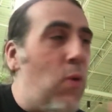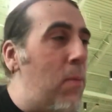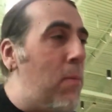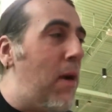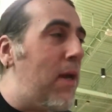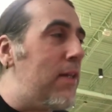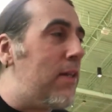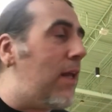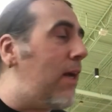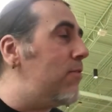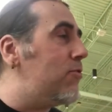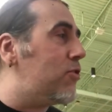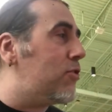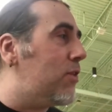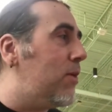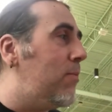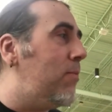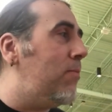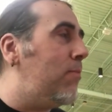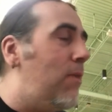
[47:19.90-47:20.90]
we might live
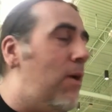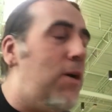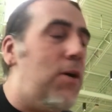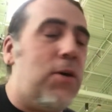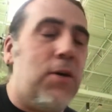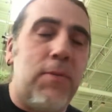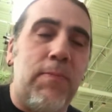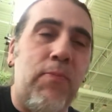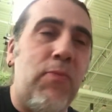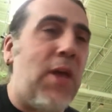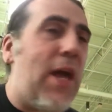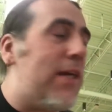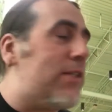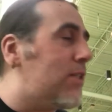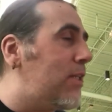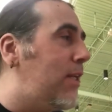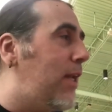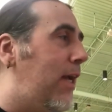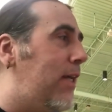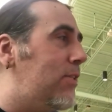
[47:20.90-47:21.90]
stream
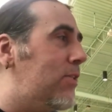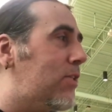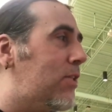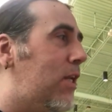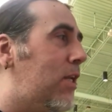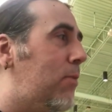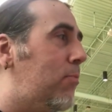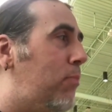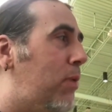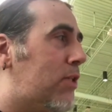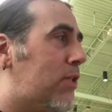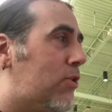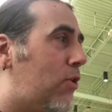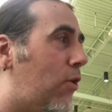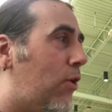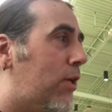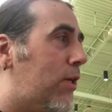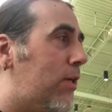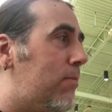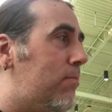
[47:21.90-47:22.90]
that tonight instead of
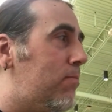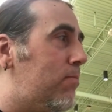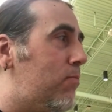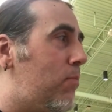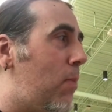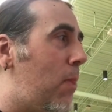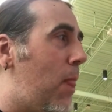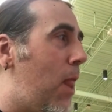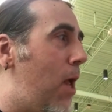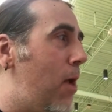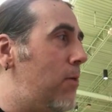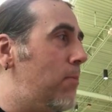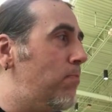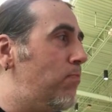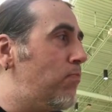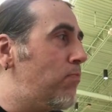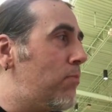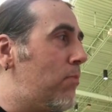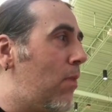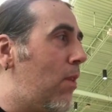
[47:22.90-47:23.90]
PixARK. I
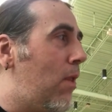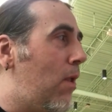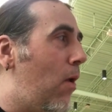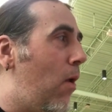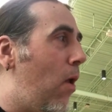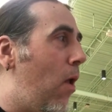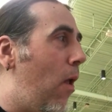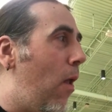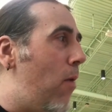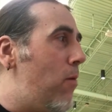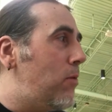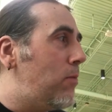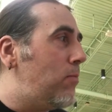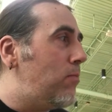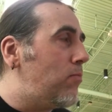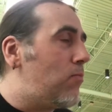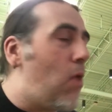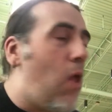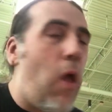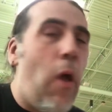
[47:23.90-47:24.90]
need to wait a
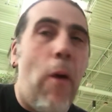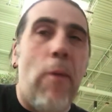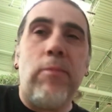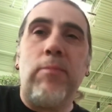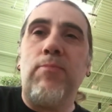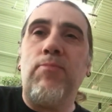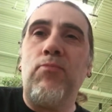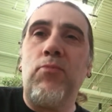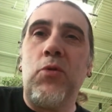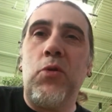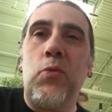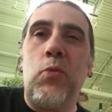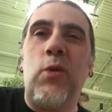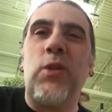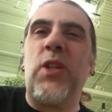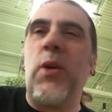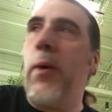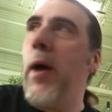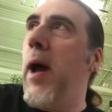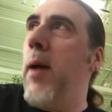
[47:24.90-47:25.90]
minute.
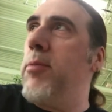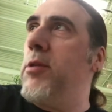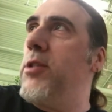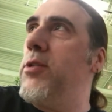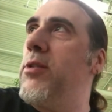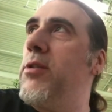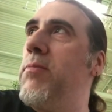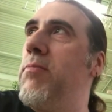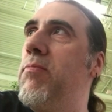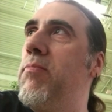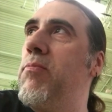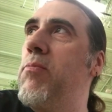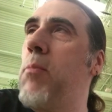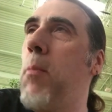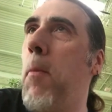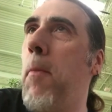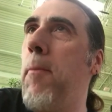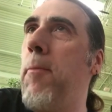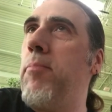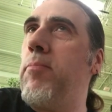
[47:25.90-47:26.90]
We'll see what happens.
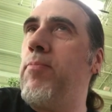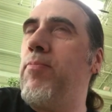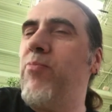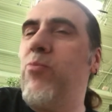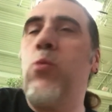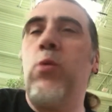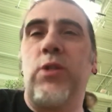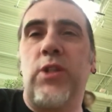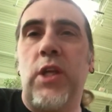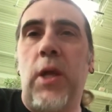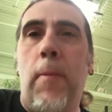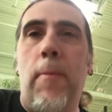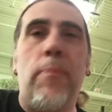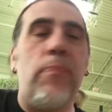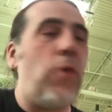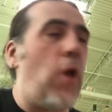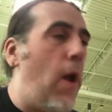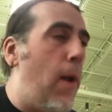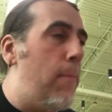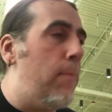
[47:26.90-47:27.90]
We'll it's, see.
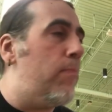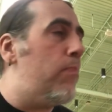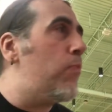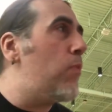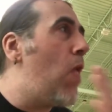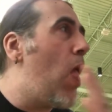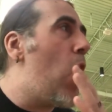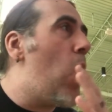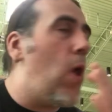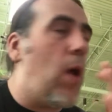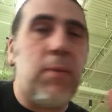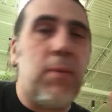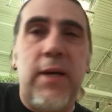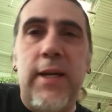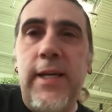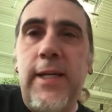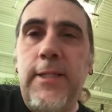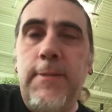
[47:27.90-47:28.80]
Not like right. hard.